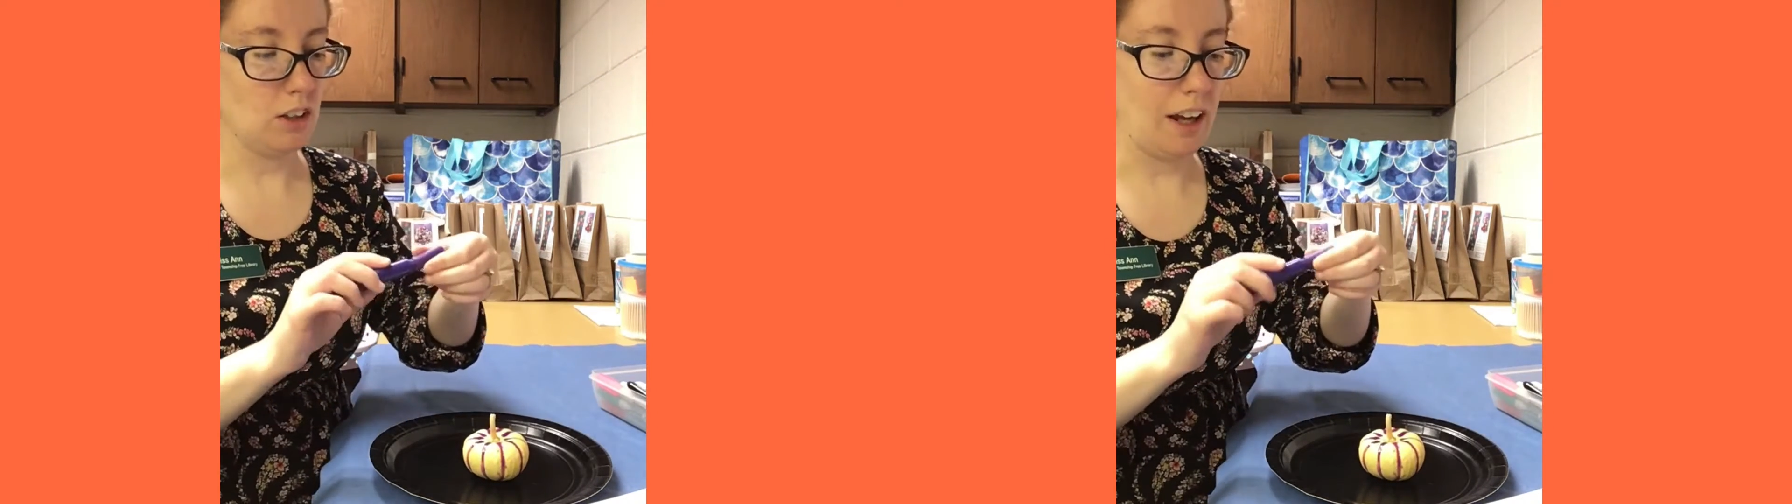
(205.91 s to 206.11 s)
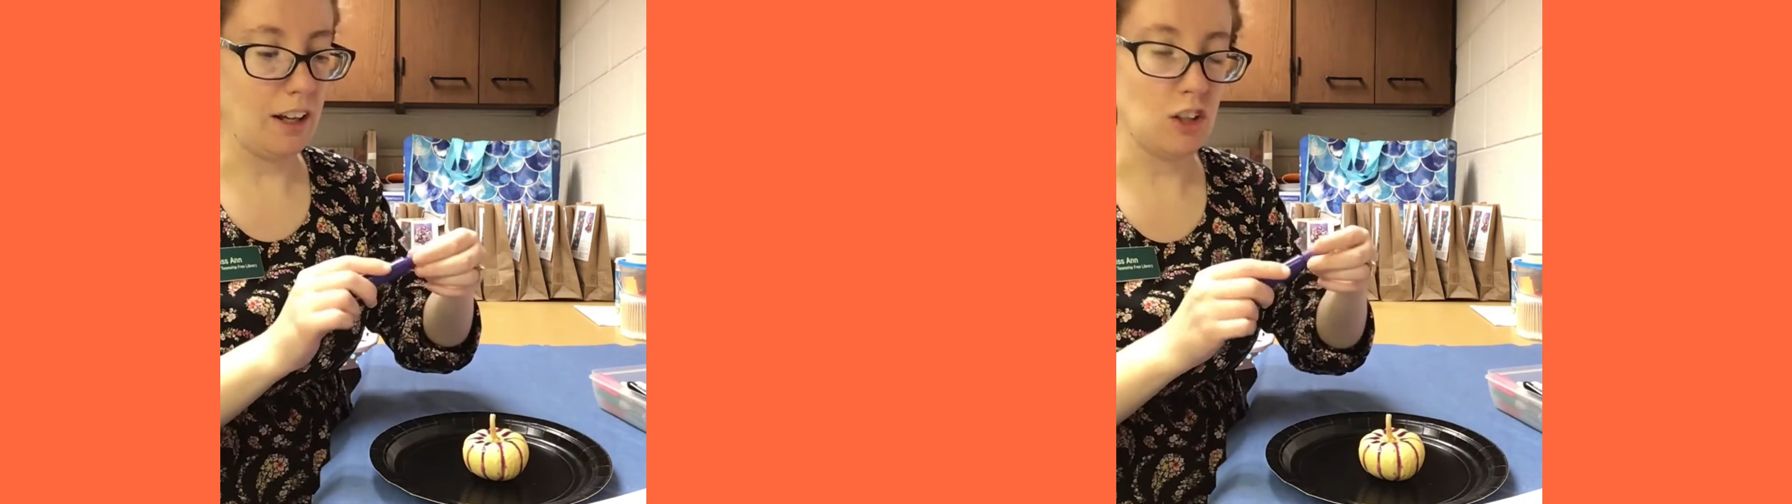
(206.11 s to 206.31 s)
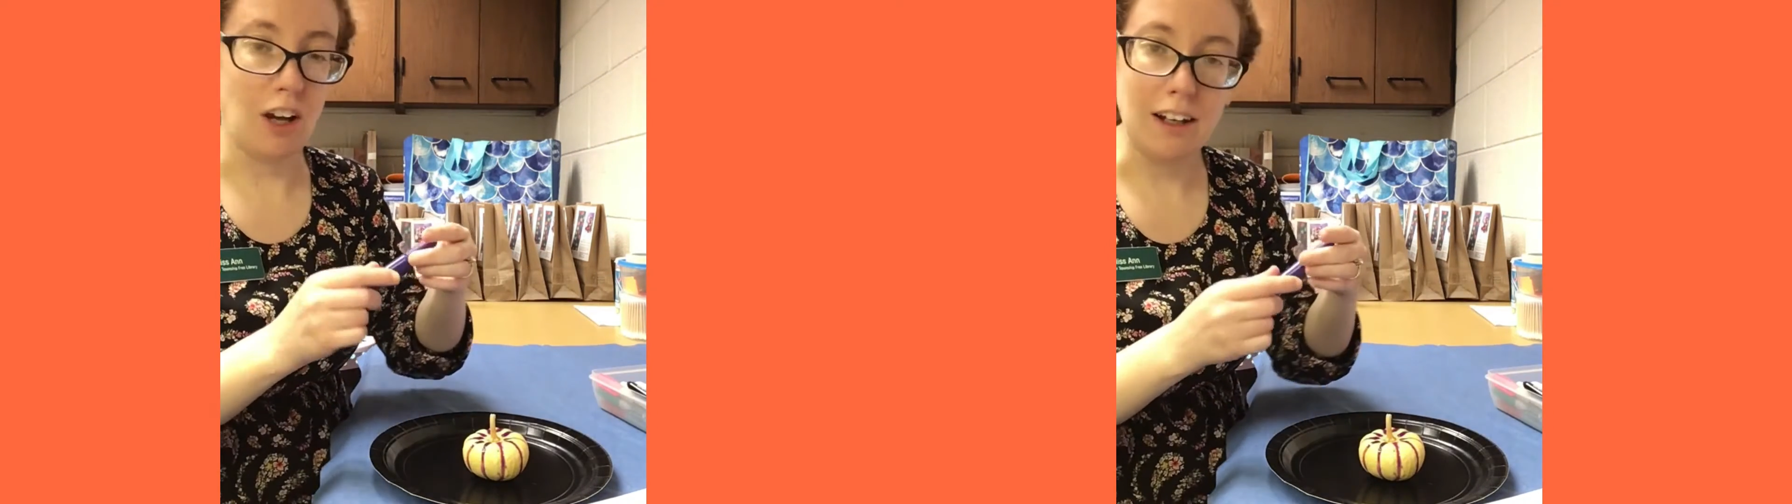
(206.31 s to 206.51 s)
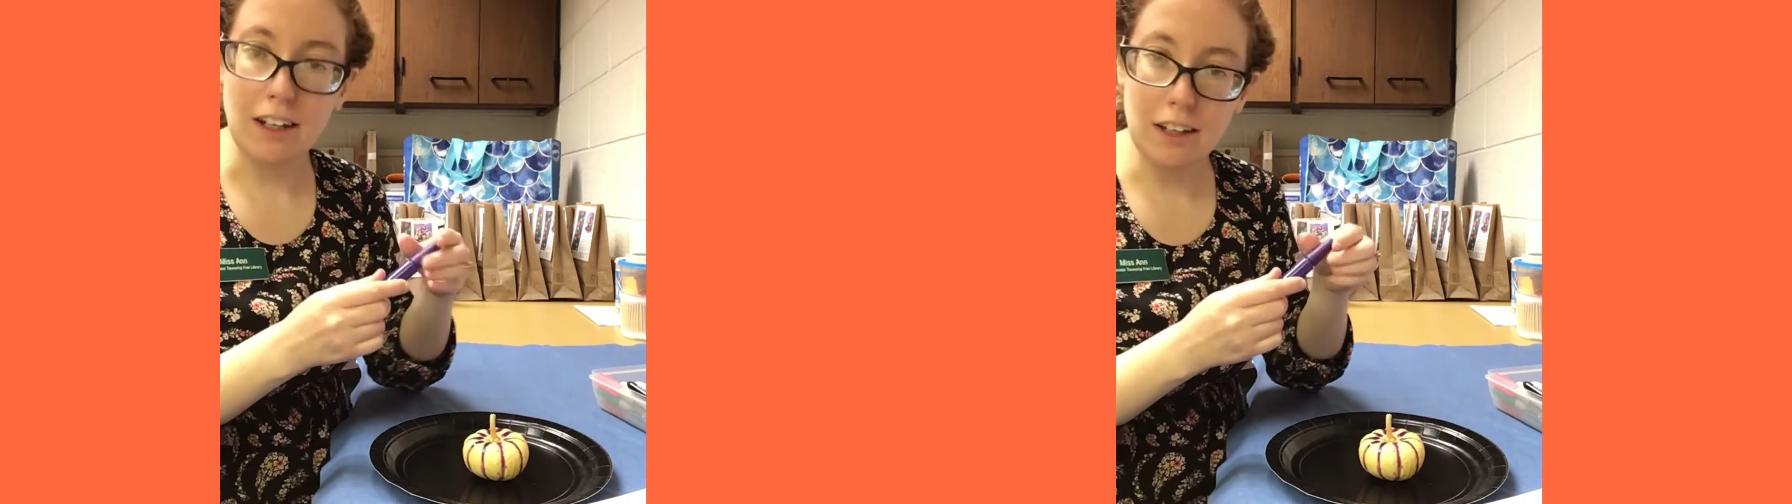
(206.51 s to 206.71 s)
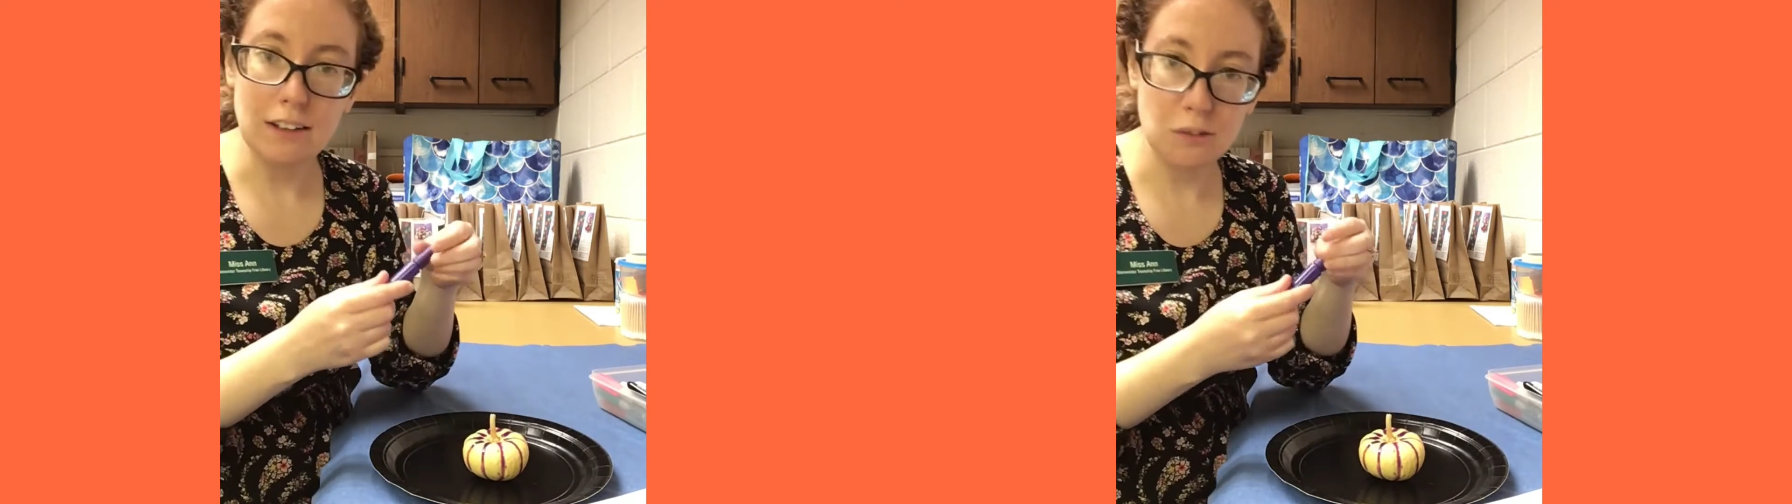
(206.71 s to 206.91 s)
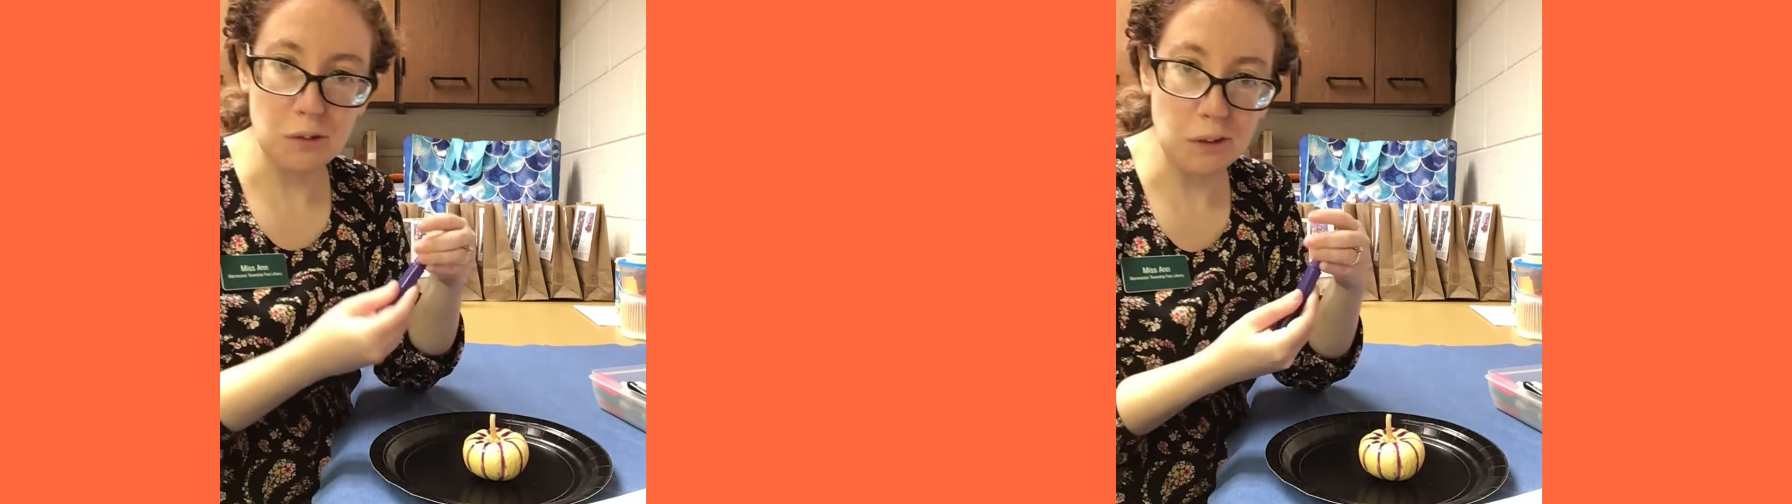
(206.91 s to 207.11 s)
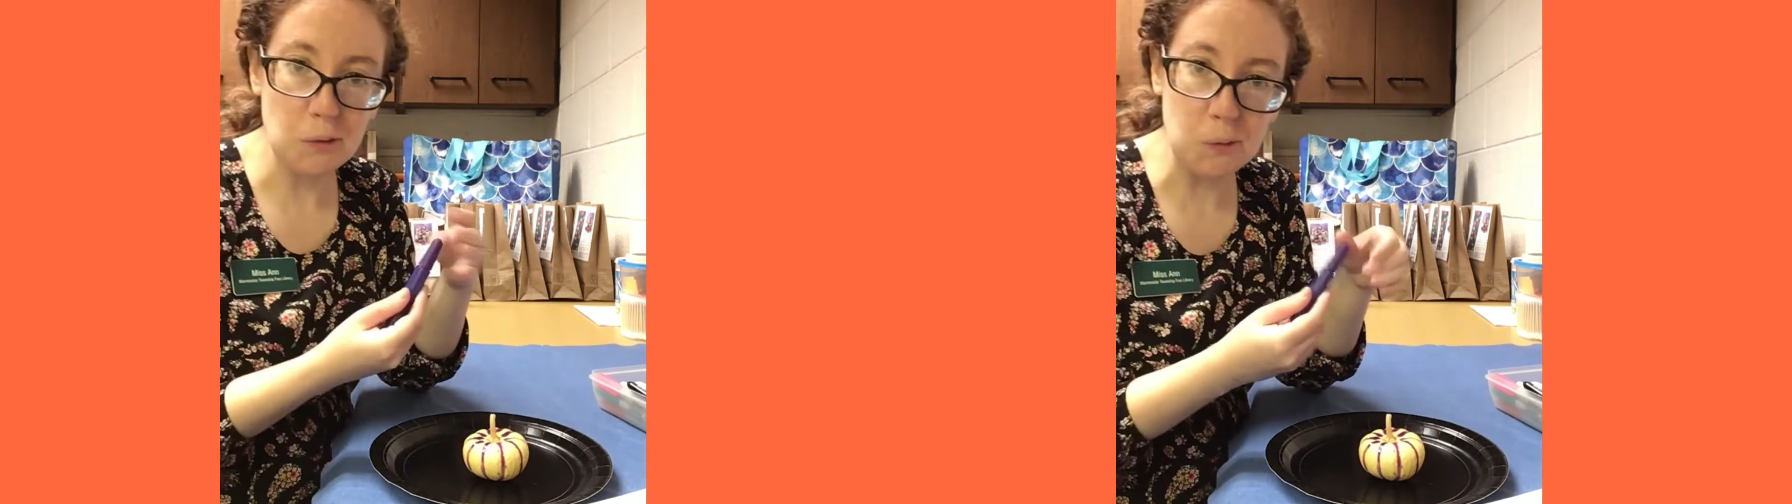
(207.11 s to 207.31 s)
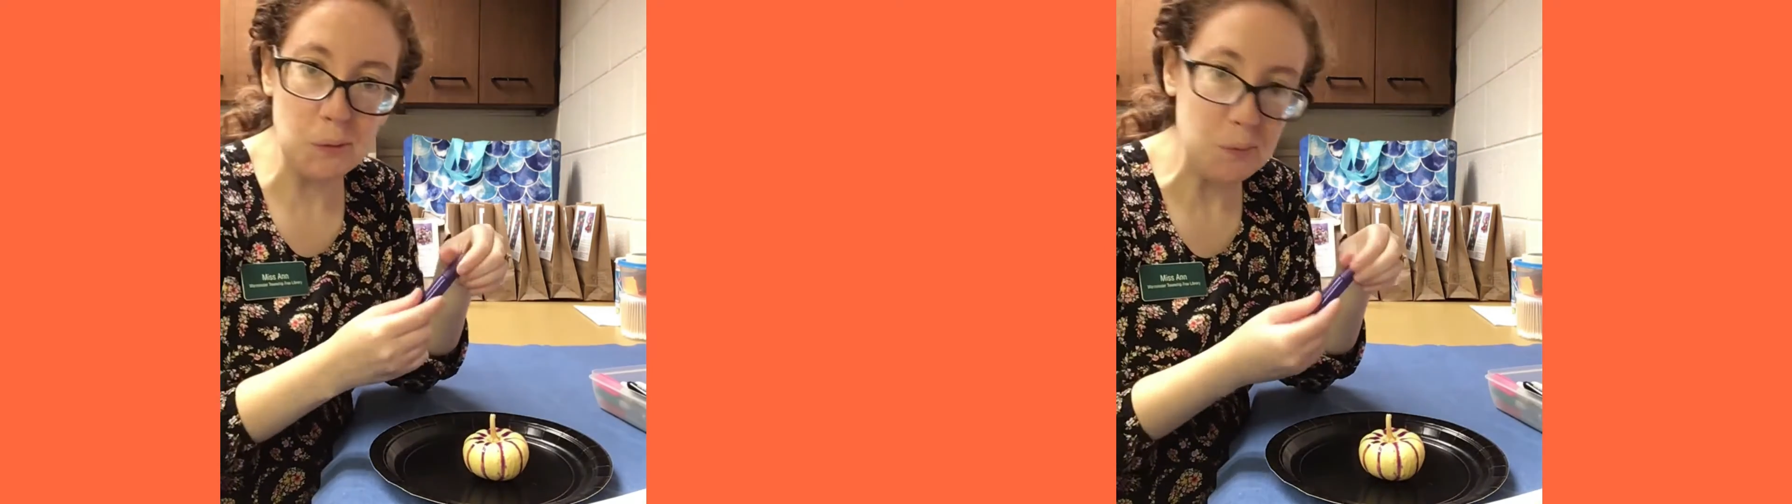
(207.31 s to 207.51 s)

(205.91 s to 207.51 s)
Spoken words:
kind of shiny. It's really cool.